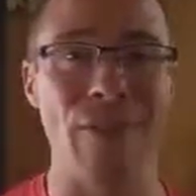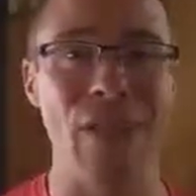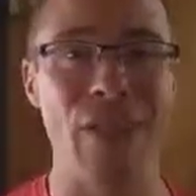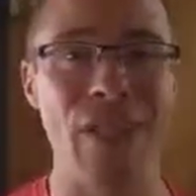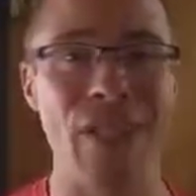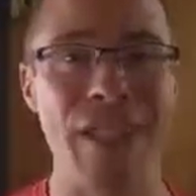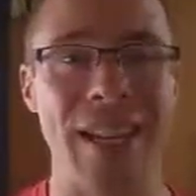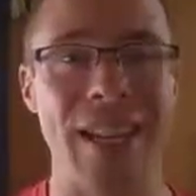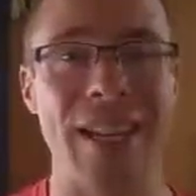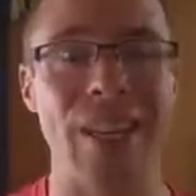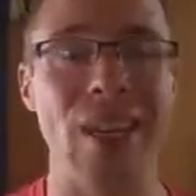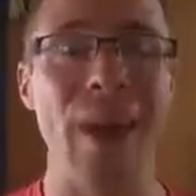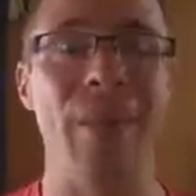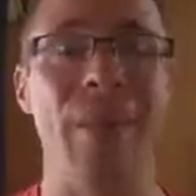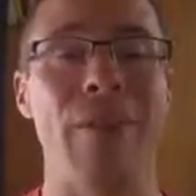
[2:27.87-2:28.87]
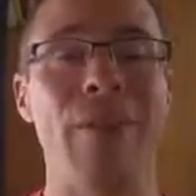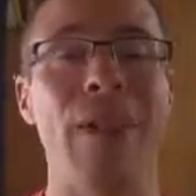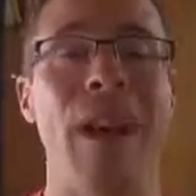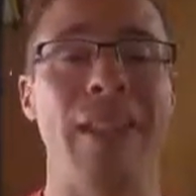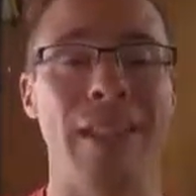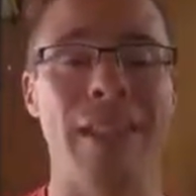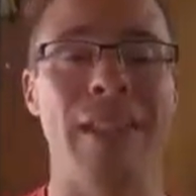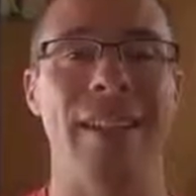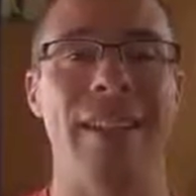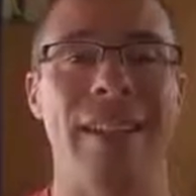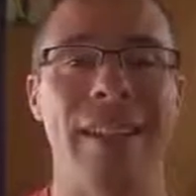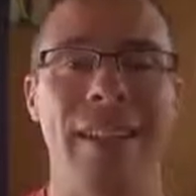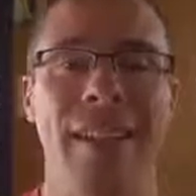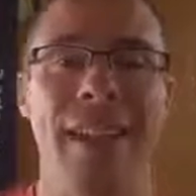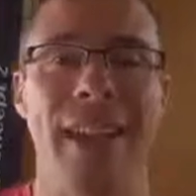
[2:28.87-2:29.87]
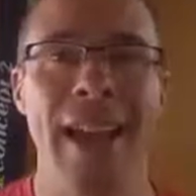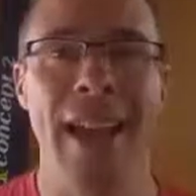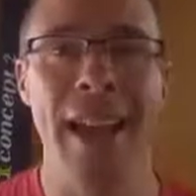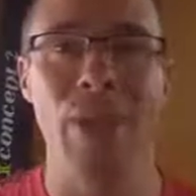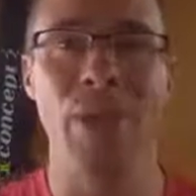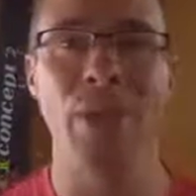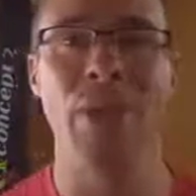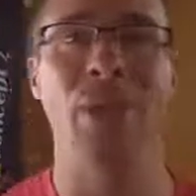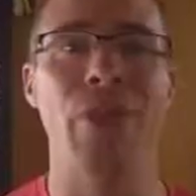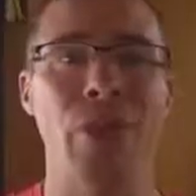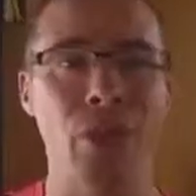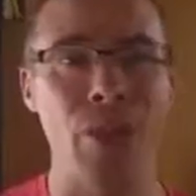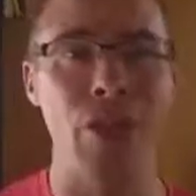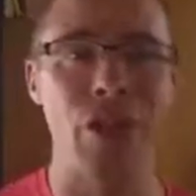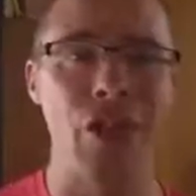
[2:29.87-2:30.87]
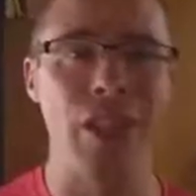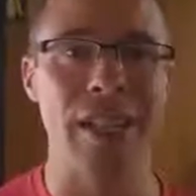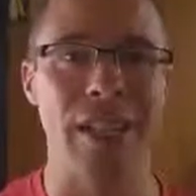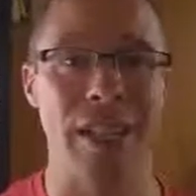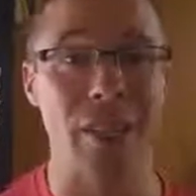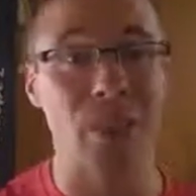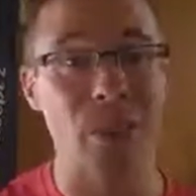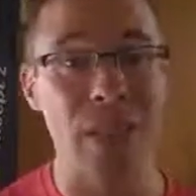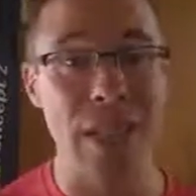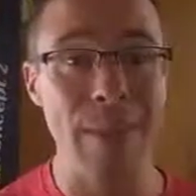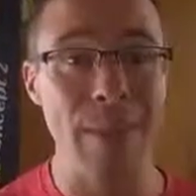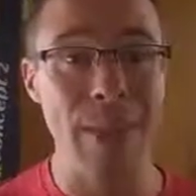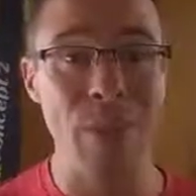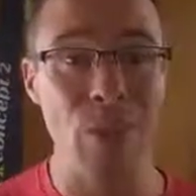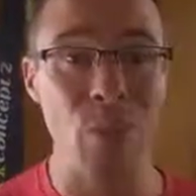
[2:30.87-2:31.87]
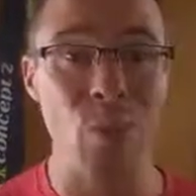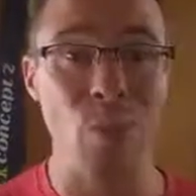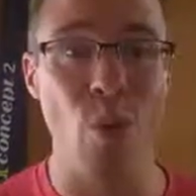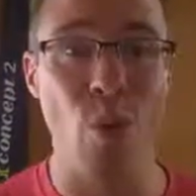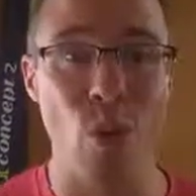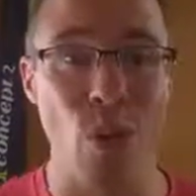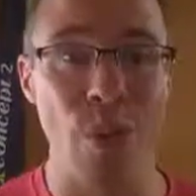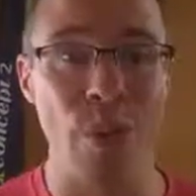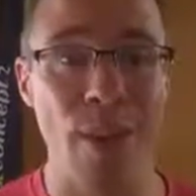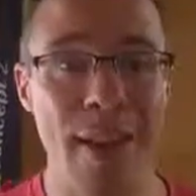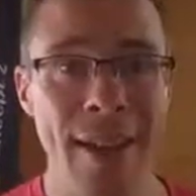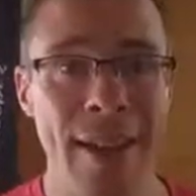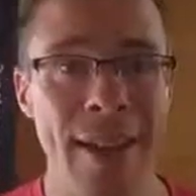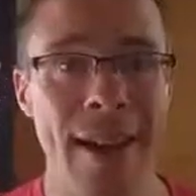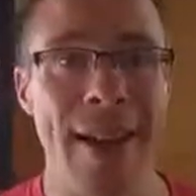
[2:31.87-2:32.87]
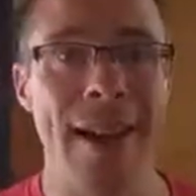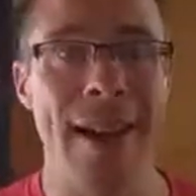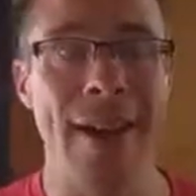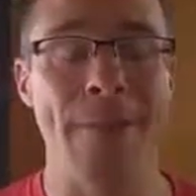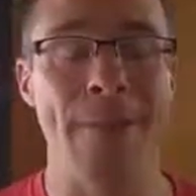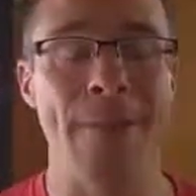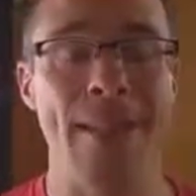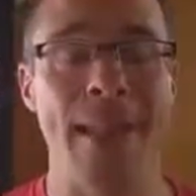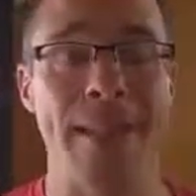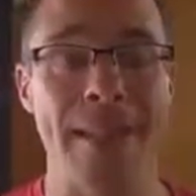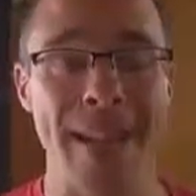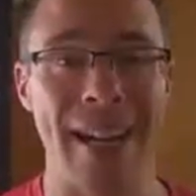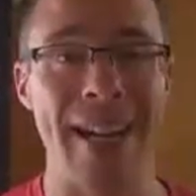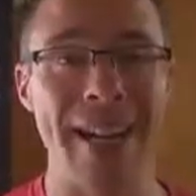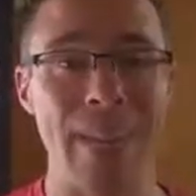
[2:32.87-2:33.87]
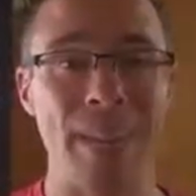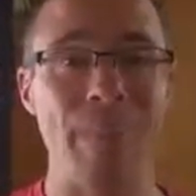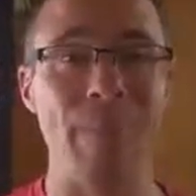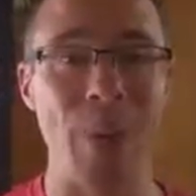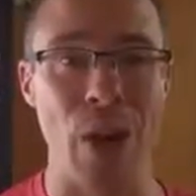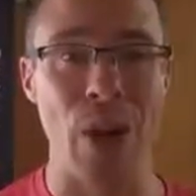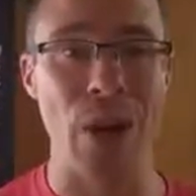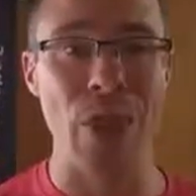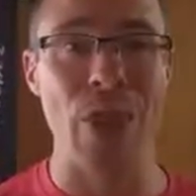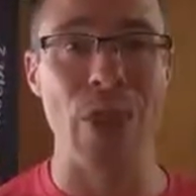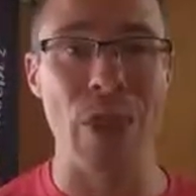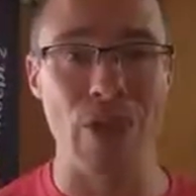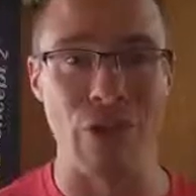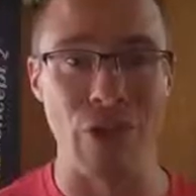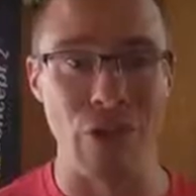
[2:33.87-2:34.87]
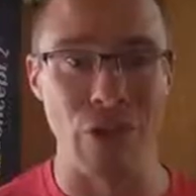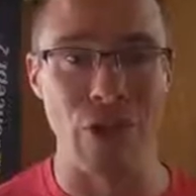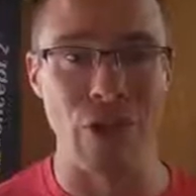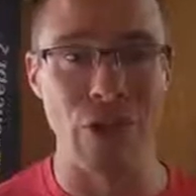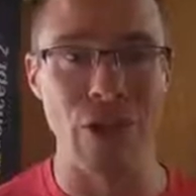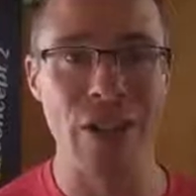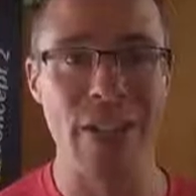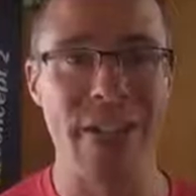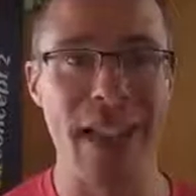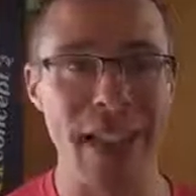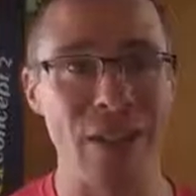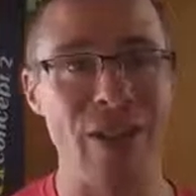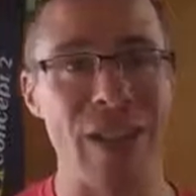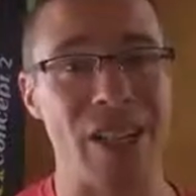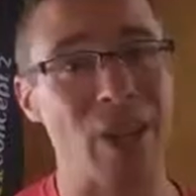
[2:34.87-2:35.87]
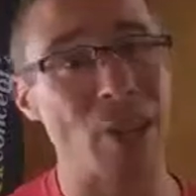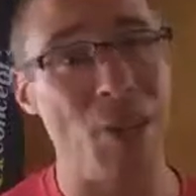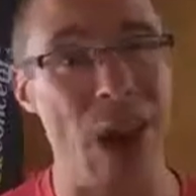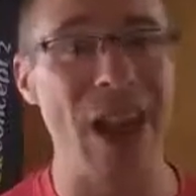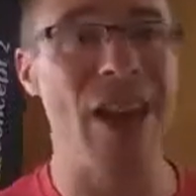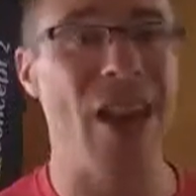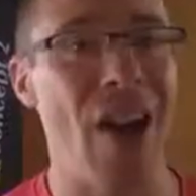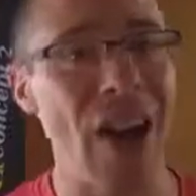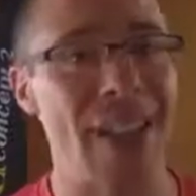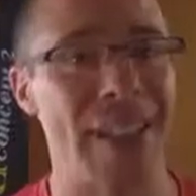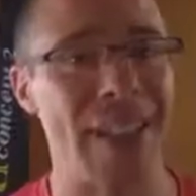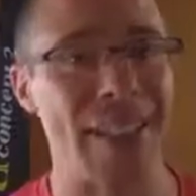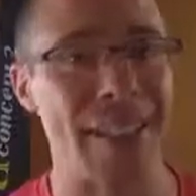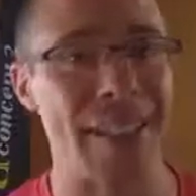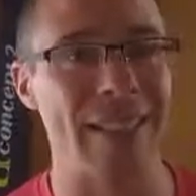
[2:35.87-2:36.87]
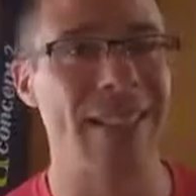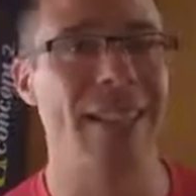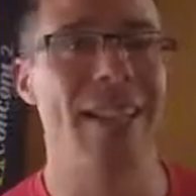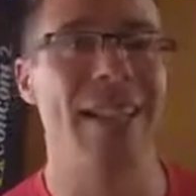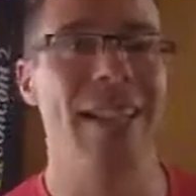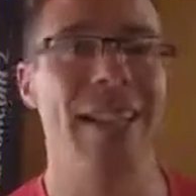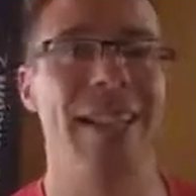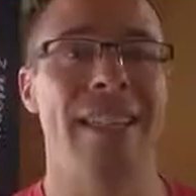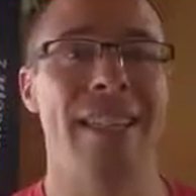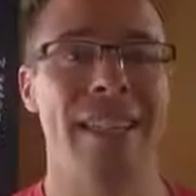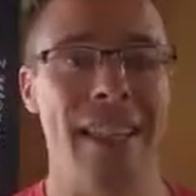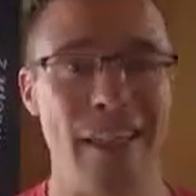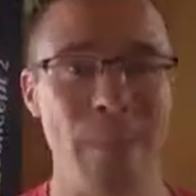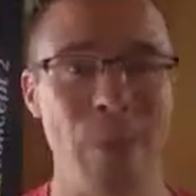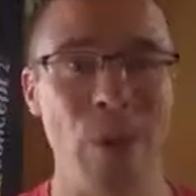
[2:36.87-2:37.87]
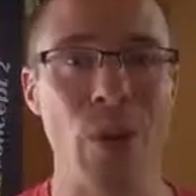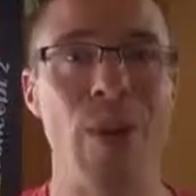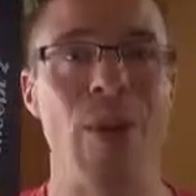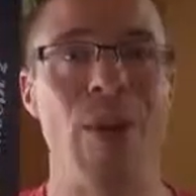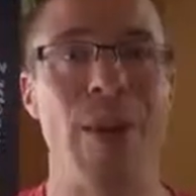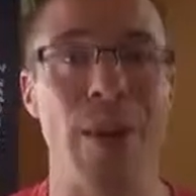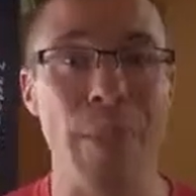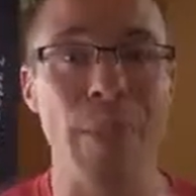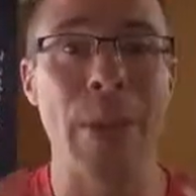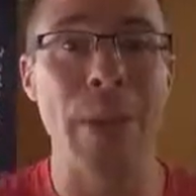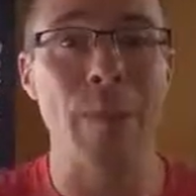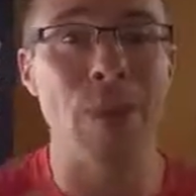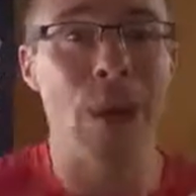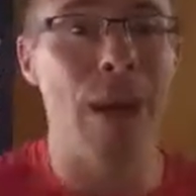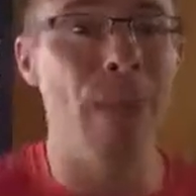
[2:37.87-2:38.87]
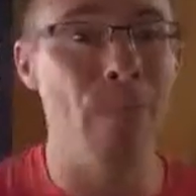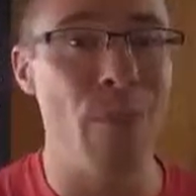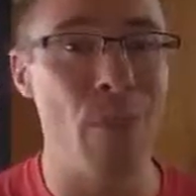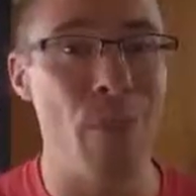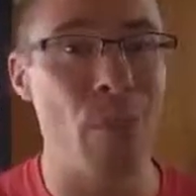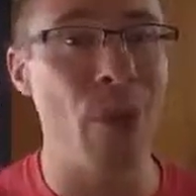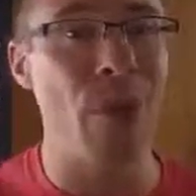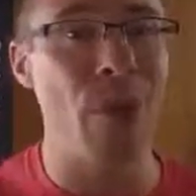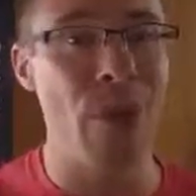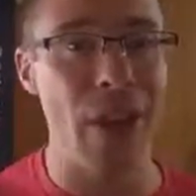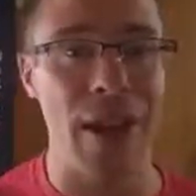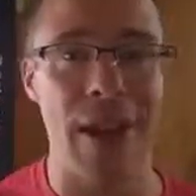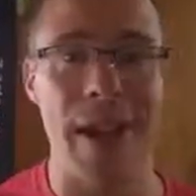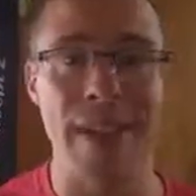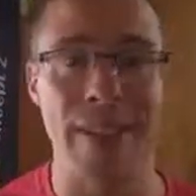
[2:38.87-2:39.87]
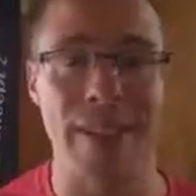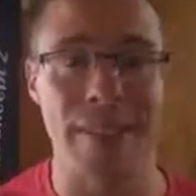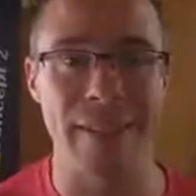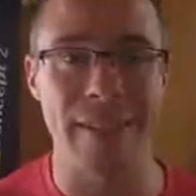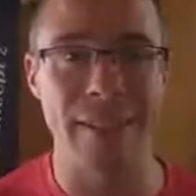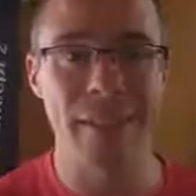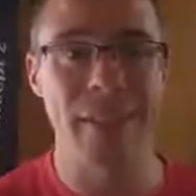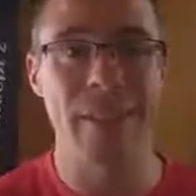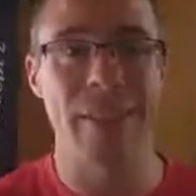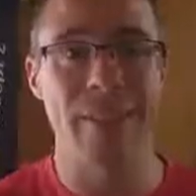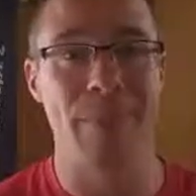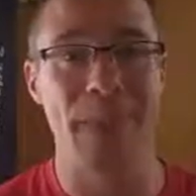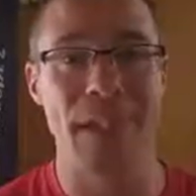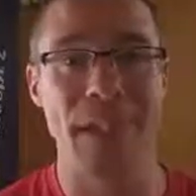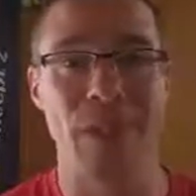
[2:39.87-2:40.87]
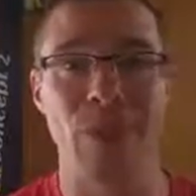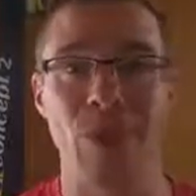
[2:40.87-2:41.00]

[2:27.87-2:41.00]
which is a type of fat that does help with thermogenesis, or keeping you warm. It does burn through calories quite nicely, and some people have more than others, depending if